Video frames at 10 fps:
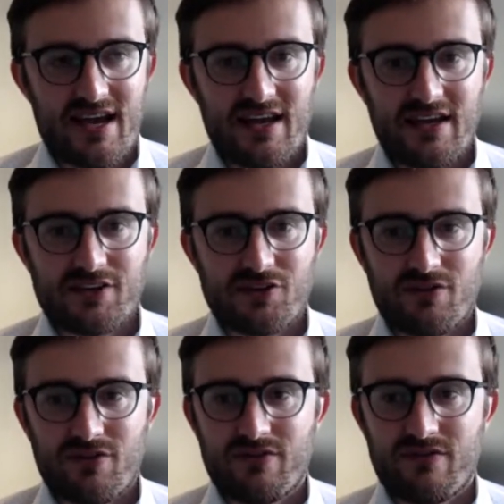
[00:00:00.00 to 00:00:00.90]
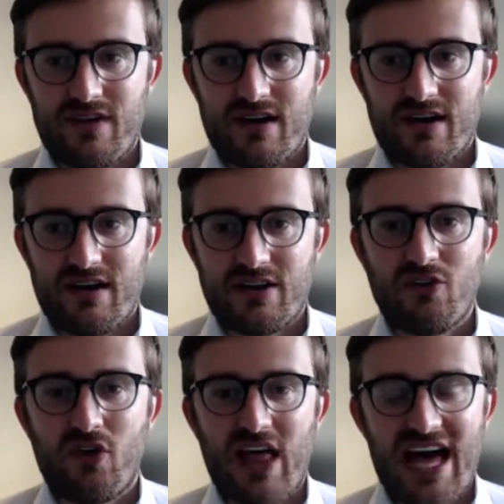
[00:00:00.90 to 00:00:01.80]
a sort of
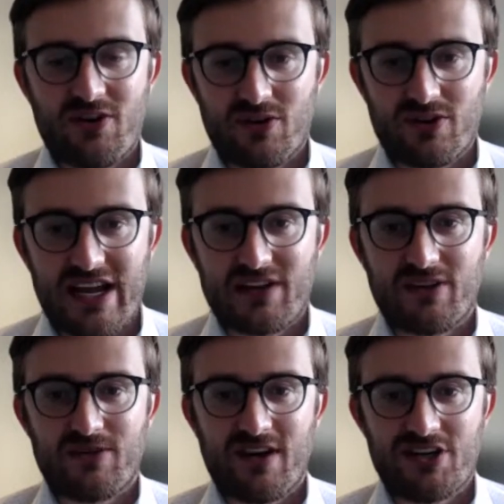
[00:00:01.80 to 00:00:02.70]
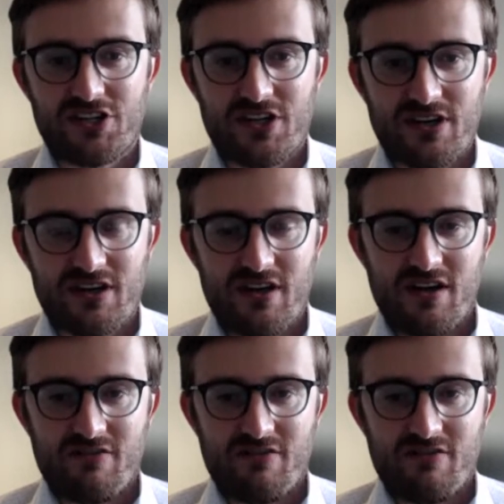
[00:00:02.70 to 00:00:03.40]
unilateral declaration